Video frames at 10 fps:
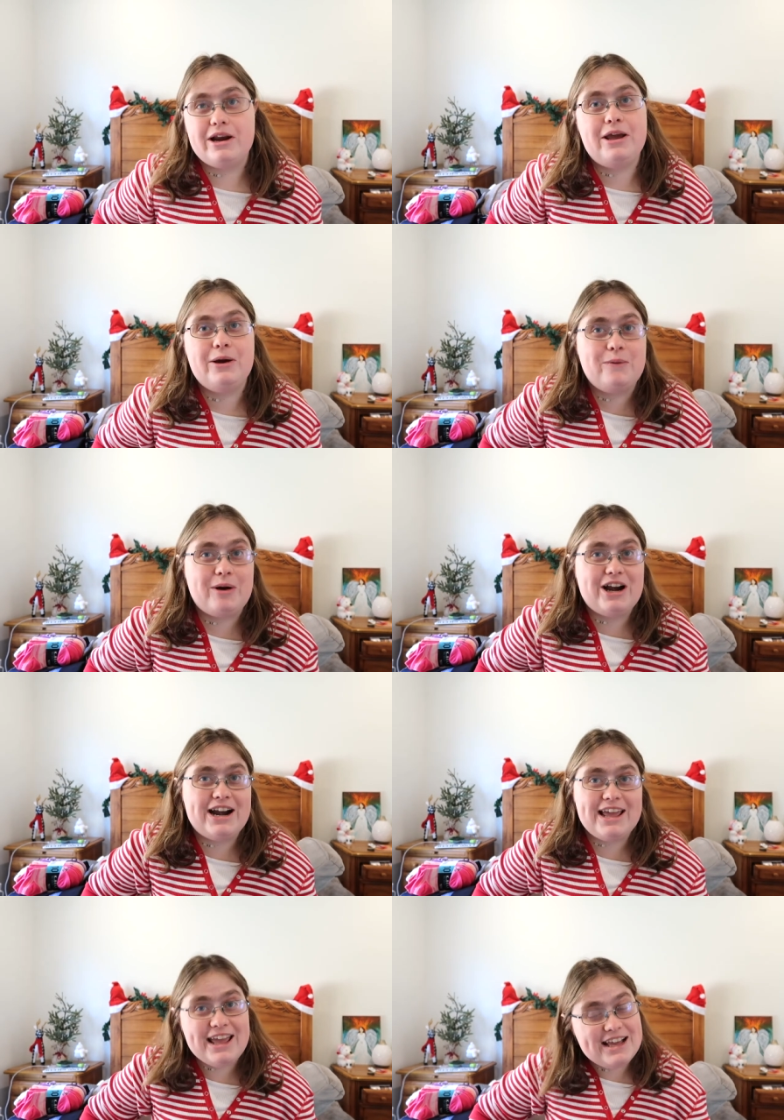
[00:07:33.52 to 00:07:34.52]
idea where
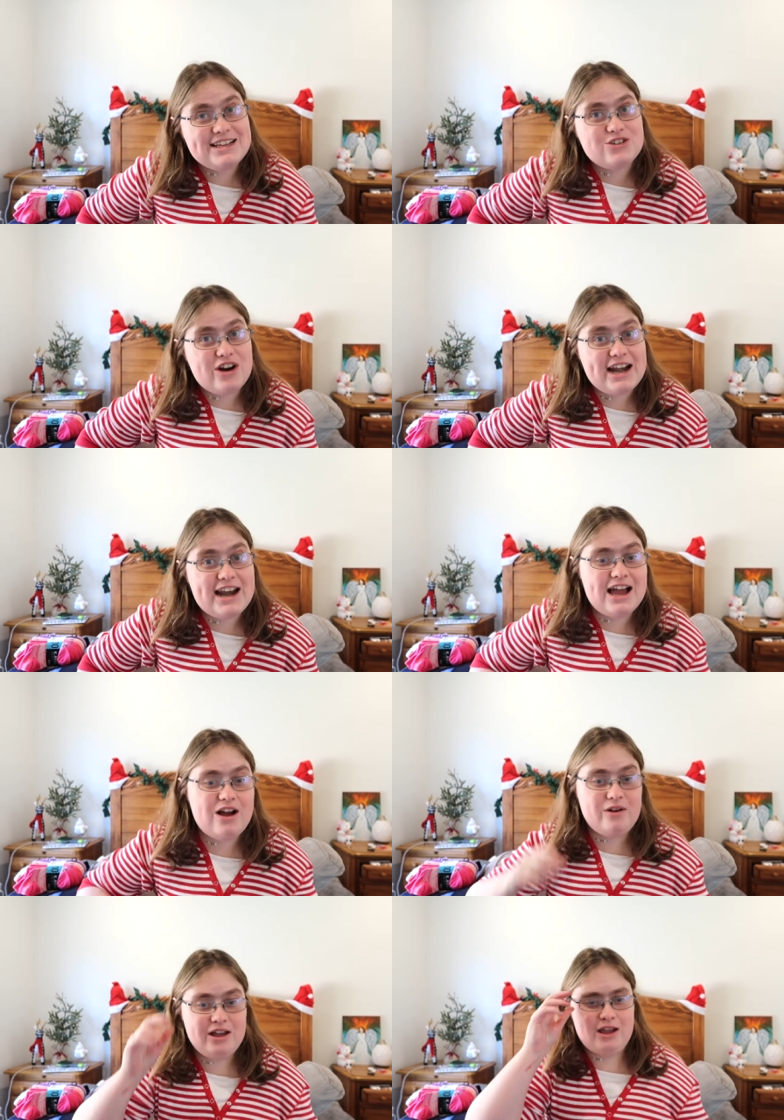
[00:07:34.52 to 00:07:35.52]
it is right
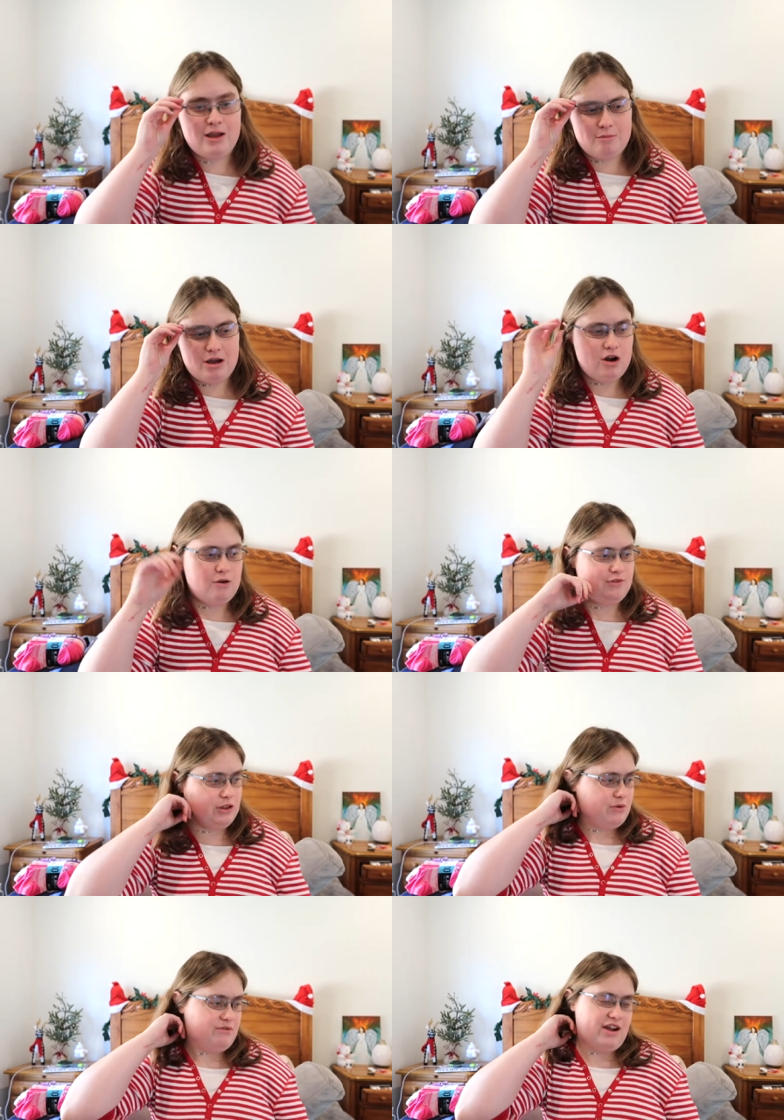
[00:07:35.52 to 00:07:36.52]
now, but
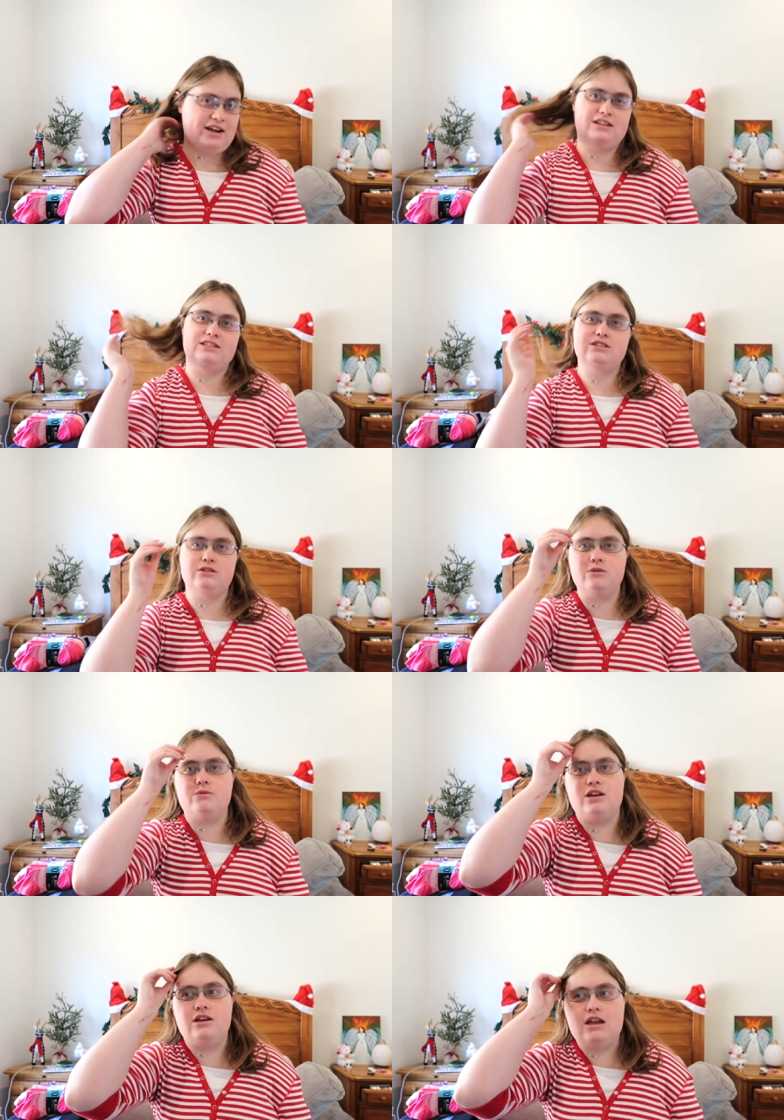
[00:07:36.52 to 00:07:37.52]
hopefully we'll find it
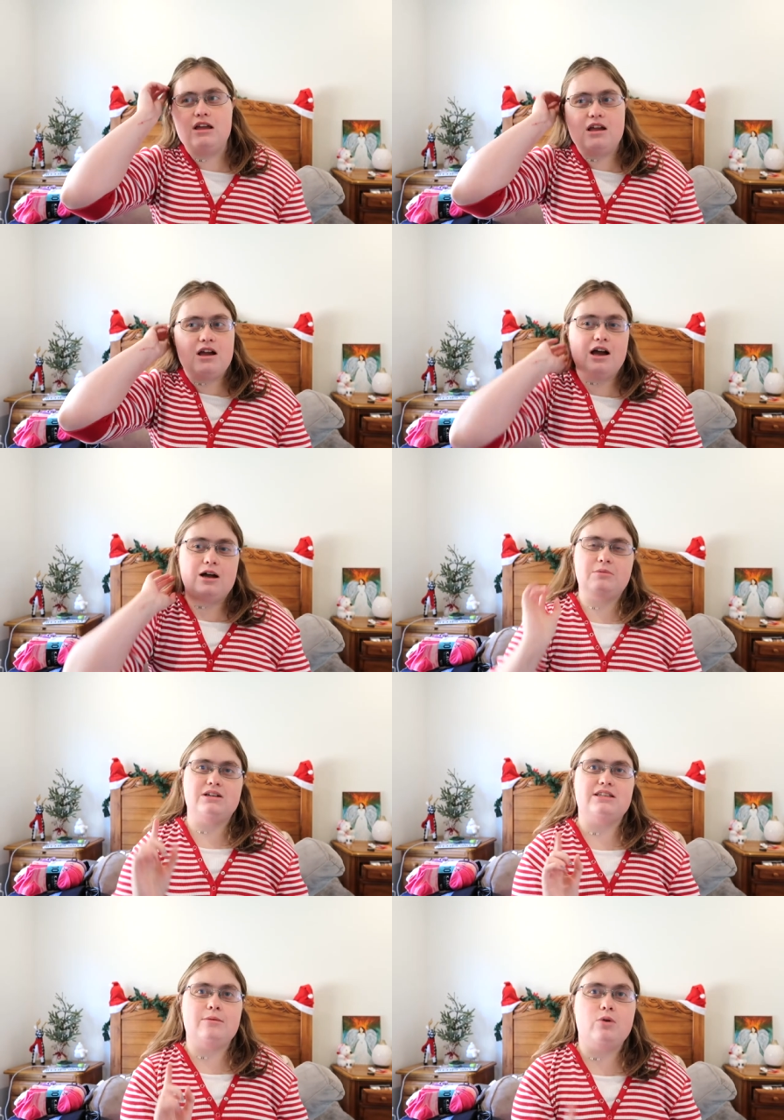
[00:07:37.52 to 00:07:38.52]
soon
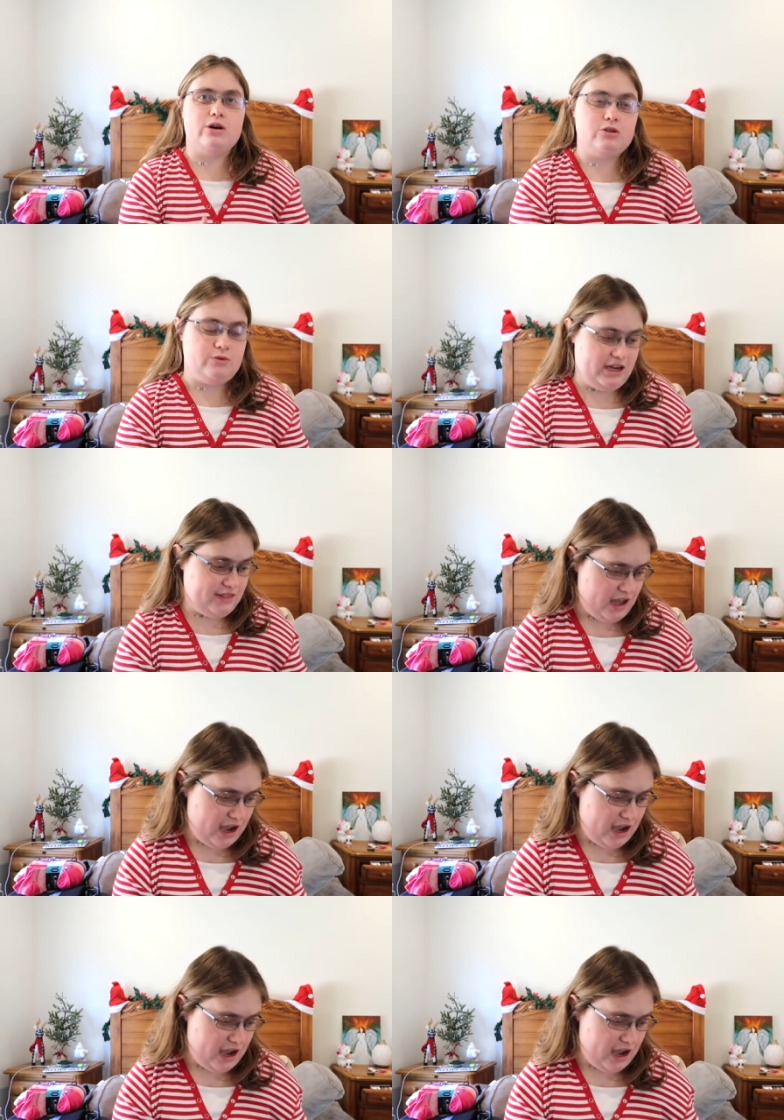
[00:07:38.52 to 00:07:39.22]
because um, I'm going to need